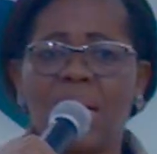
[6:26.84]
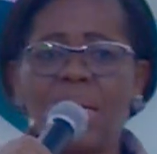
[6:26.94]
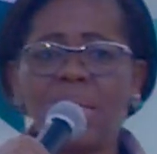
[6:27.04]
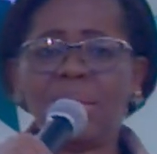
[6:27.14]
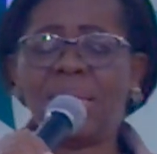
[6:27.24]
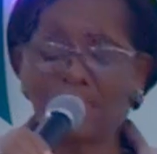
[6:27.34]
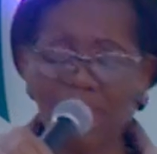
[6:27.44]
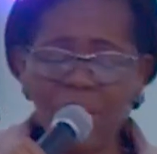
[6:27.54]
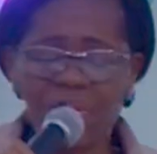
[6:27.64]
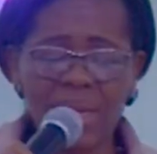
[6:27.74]
this
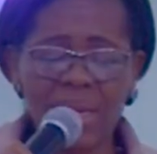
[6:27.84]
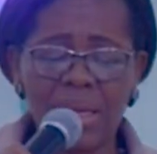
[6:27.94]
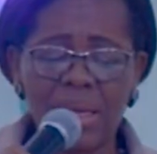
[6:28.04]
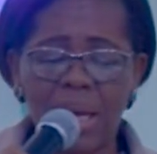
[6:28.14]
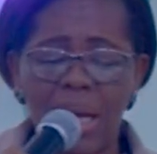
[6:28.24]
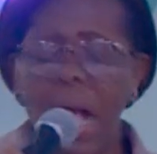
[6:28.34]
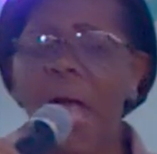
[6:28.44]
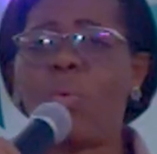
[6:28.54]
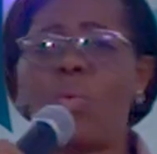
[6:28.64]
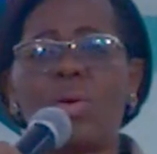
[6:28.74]
evening,
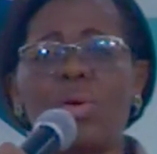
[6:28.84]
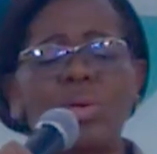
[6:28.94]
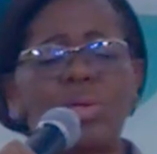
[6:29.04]
I want us